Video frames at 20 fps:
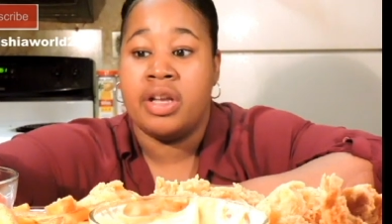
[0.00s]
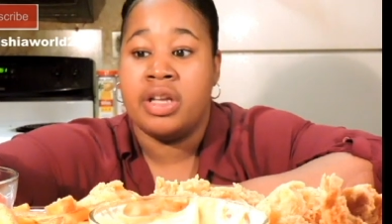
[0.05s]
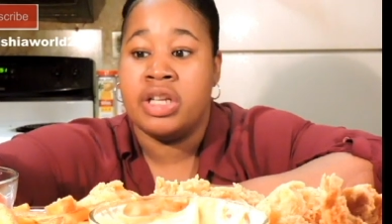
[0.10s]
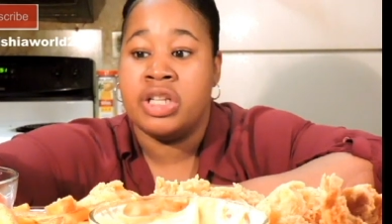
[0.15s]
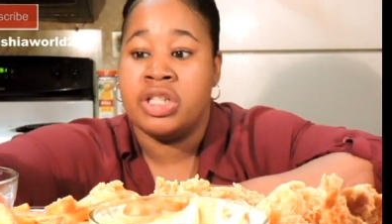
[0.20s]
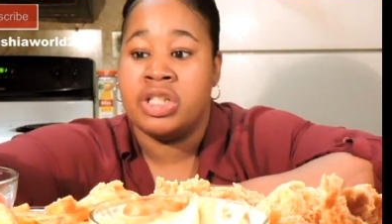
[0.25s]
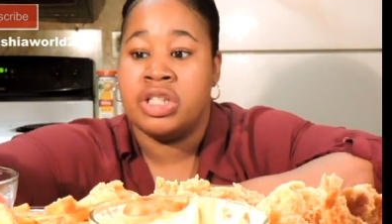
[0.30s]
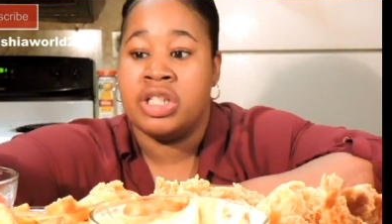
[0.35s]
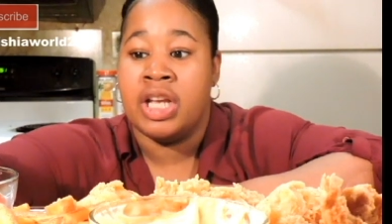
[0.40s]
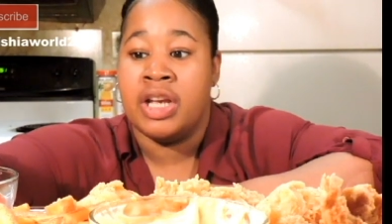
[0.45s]

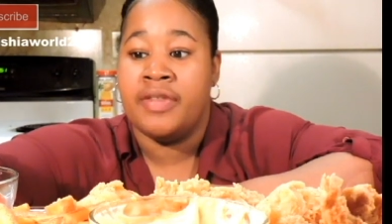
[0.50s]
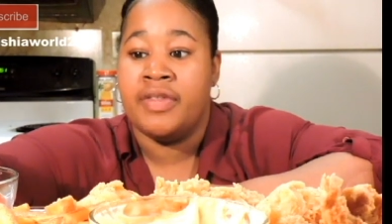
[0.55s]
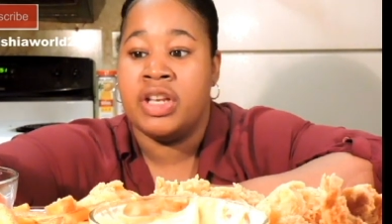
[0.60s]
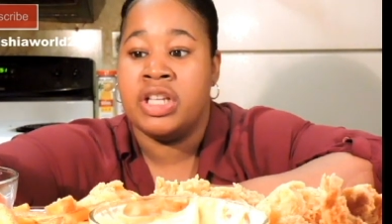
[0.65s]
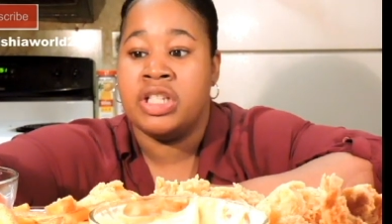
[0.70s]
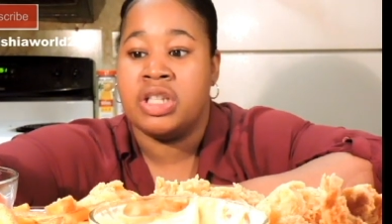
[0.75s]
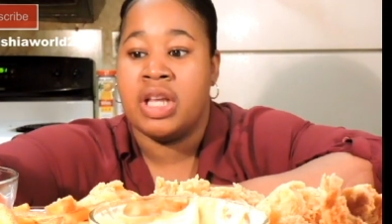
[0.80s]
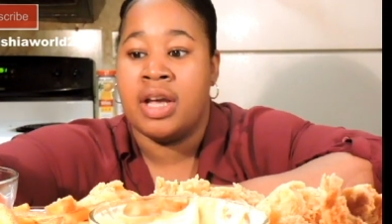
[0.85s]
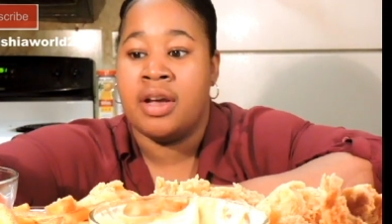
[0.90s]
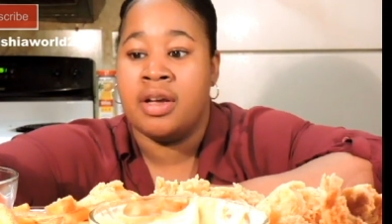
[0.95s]
It's def
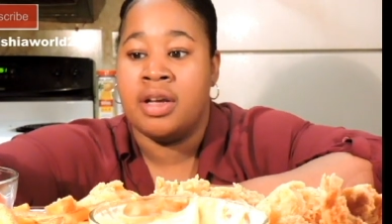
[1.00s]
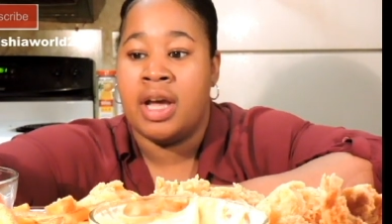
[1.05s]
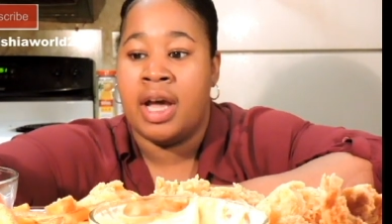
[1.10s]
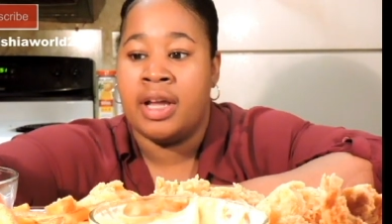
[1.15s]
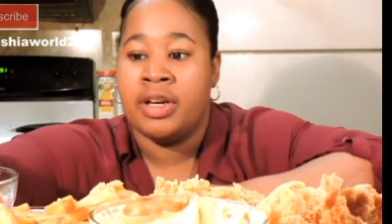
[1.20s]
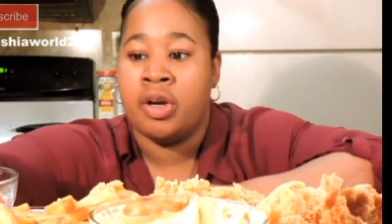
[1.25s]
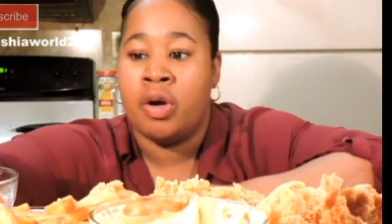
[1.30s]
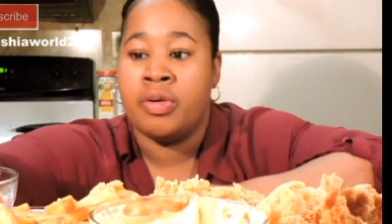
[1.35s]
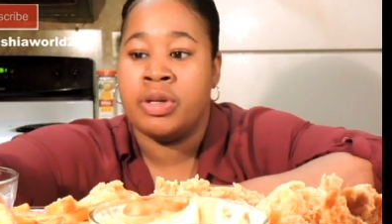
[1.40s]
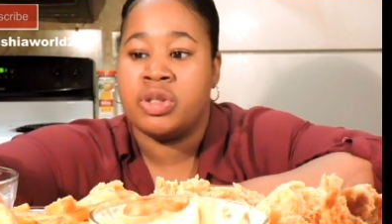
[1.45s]
it's uh
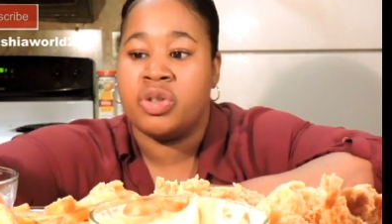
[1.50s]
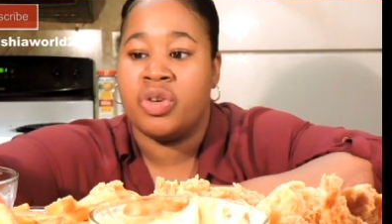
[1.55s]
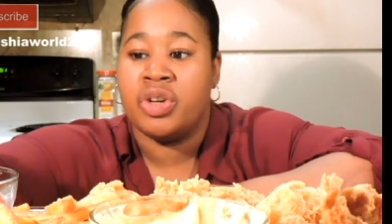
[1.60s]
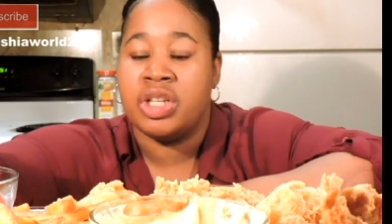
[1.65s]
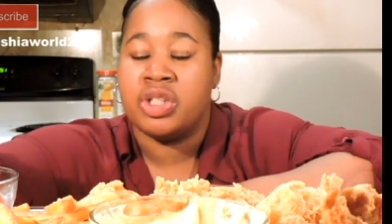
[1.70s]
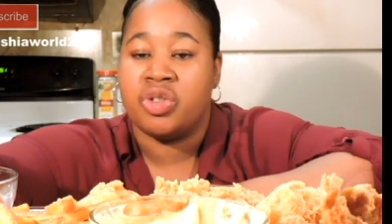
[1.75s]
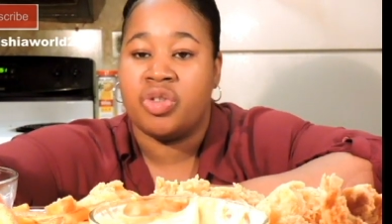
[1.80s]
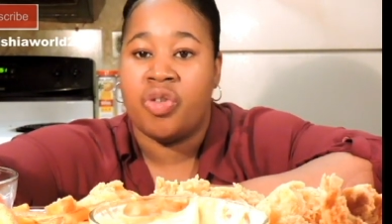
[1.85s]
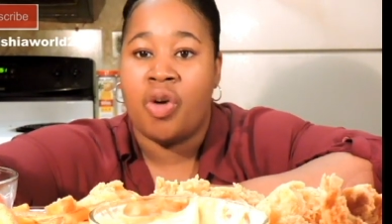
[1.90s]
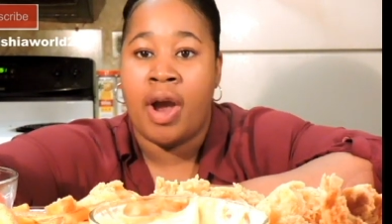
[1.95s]
I know it's for
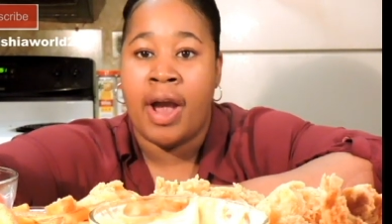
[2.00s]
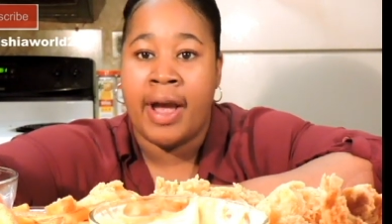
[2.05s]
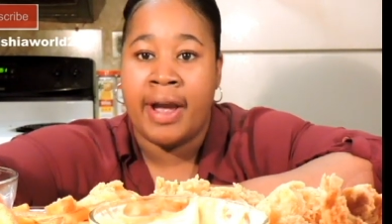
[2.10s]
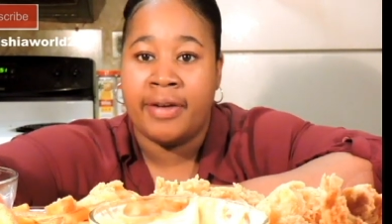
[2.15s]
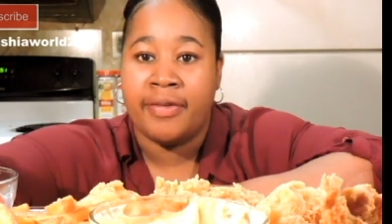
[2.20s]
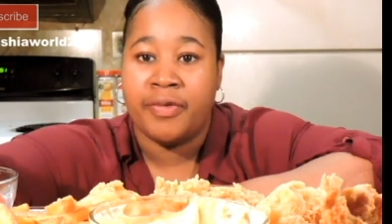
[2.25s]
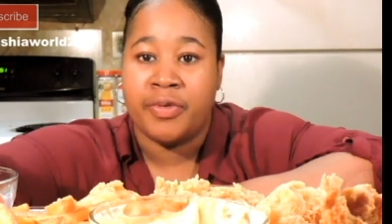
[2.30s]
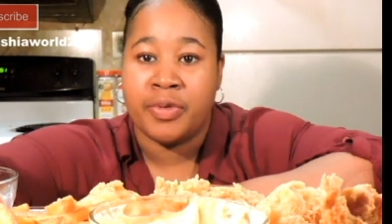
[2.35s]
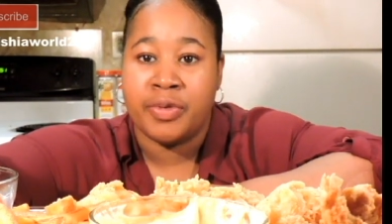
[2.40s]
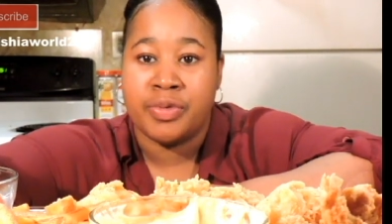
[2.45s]

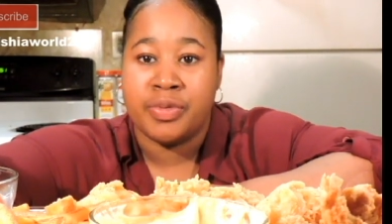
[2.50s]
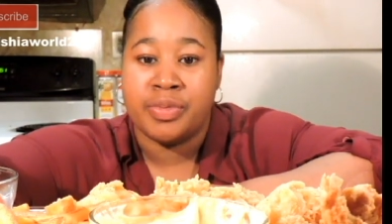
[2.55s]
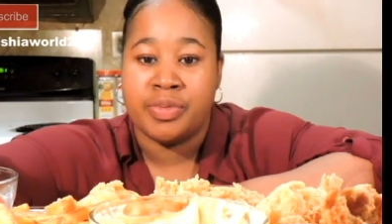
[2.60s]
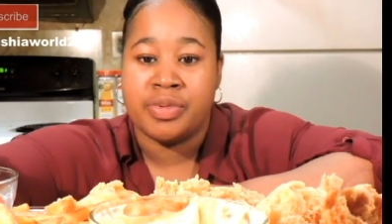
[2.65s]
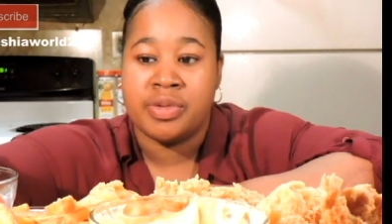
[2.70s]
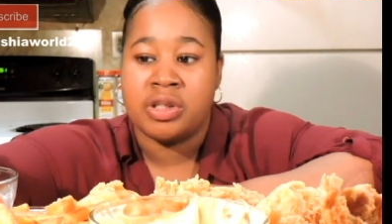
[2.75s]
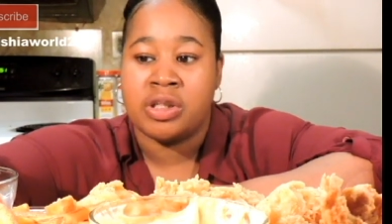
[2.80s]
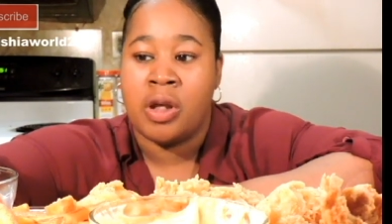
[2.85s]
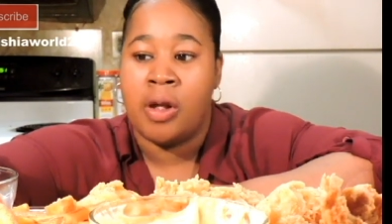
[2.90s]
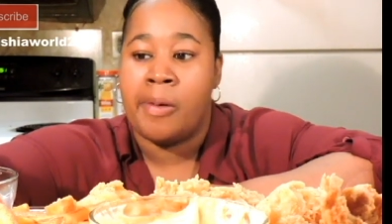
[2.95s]
fried
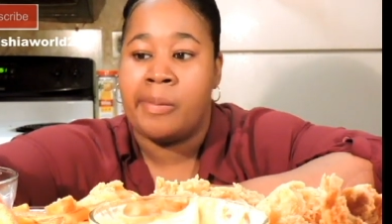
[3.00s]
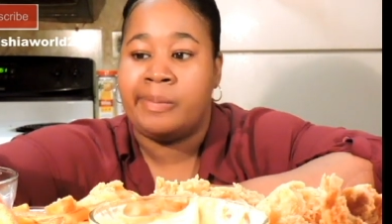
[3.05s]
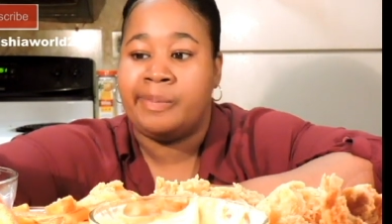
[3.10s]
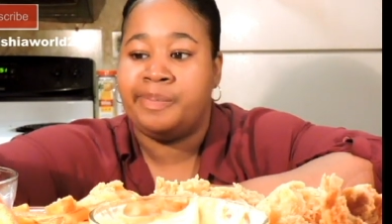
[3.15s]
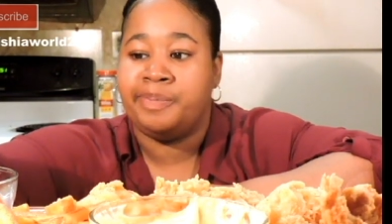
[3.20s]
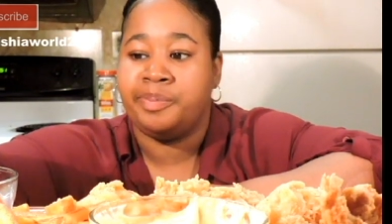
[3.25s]
food, so